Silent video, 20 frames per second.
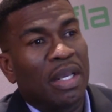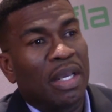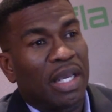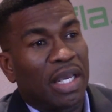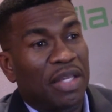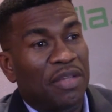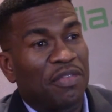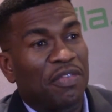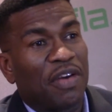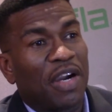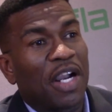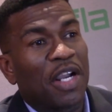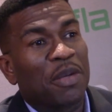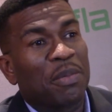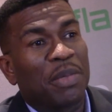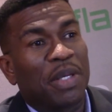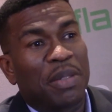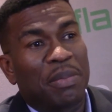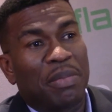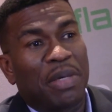
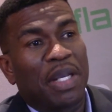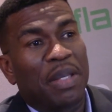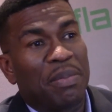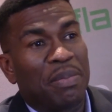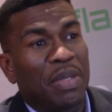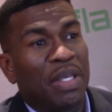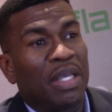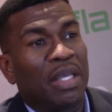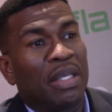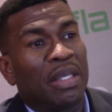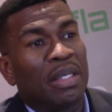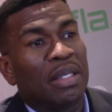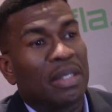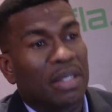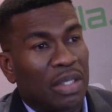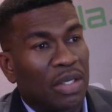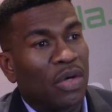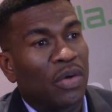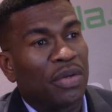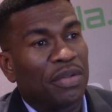environment might be
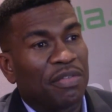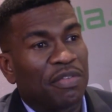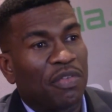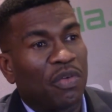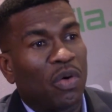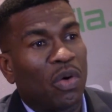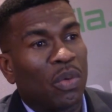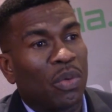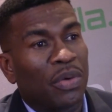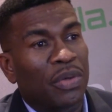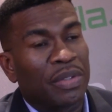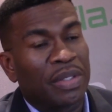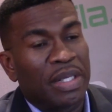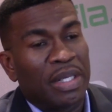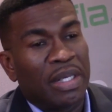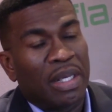going forward.